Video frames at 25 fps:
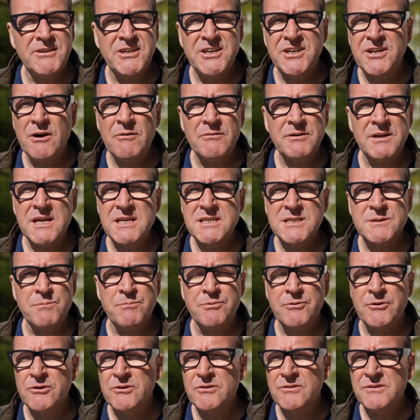don't need to
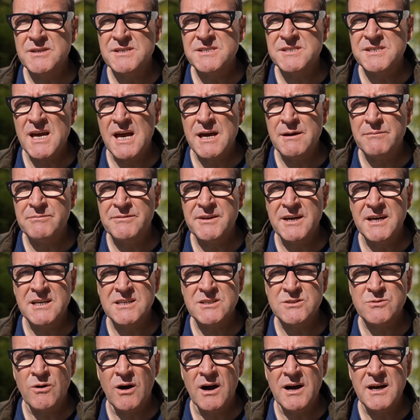prune the same
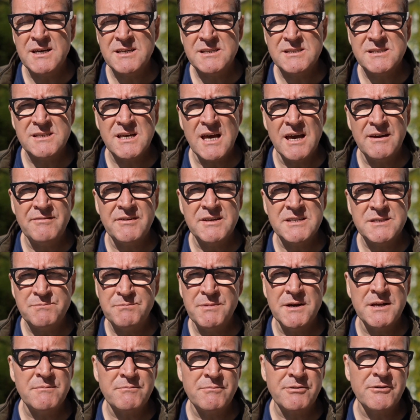thing twice if it's
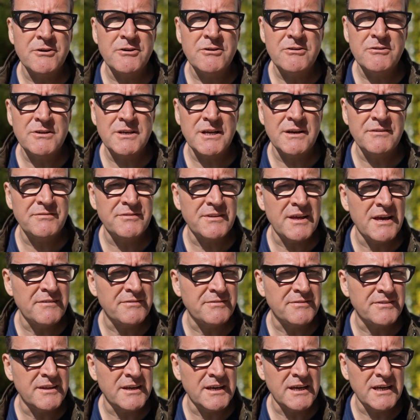been pruned.
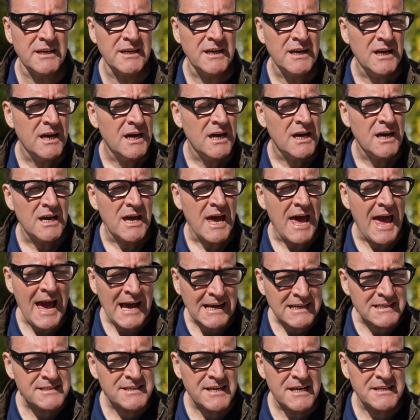If the
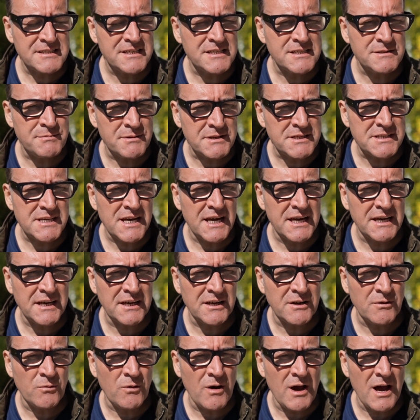excess has been
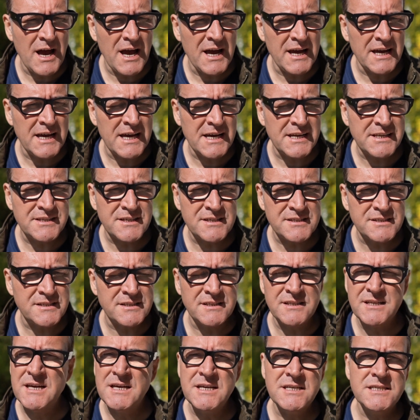taken away, it
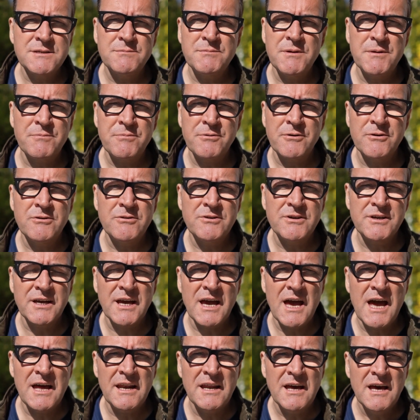doesn't need to be pruned
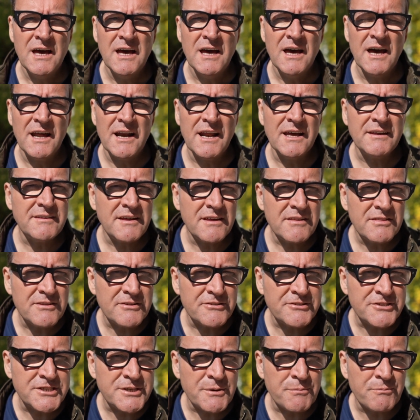again. And I think
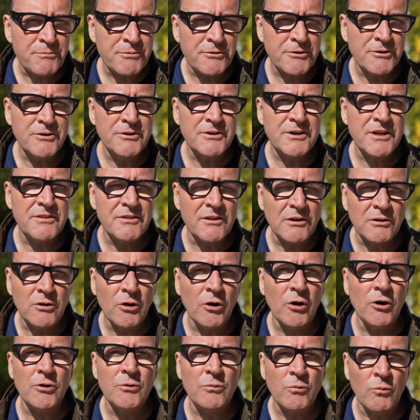there is a pruning the
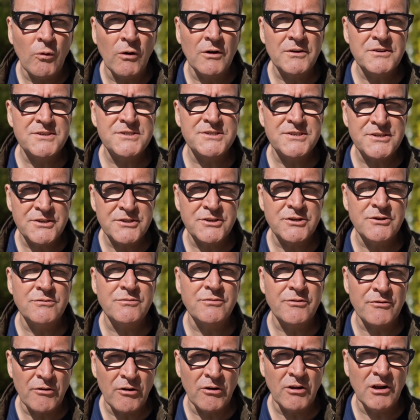Lord wants to do
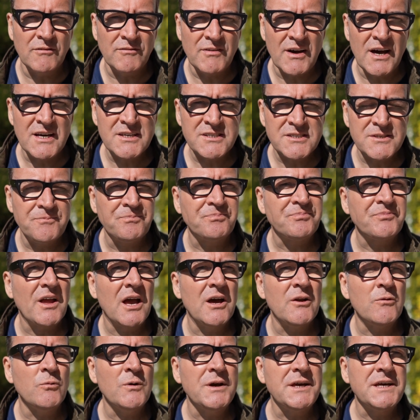for all of us.
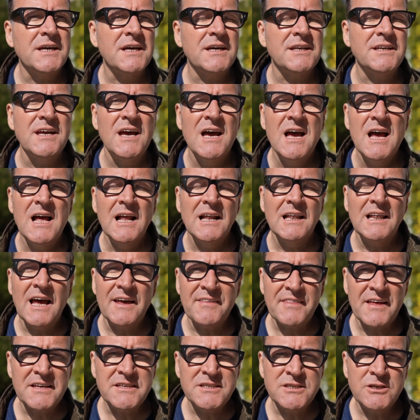And we can,
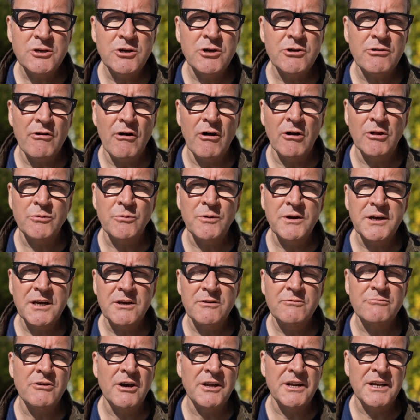like that two-year-old, we
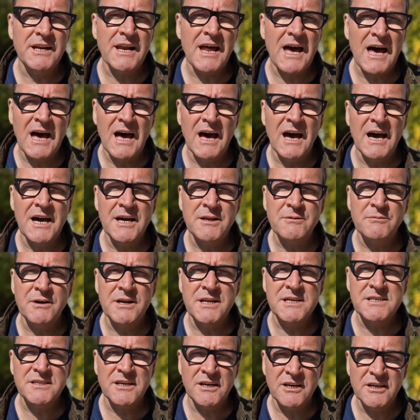can run and hide
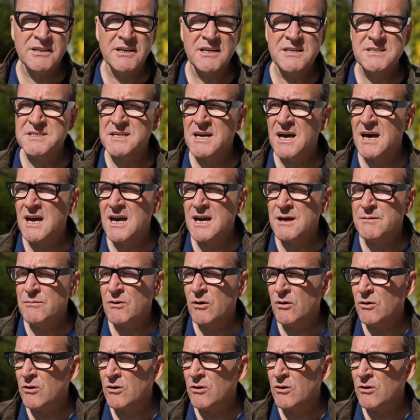when it's haircut time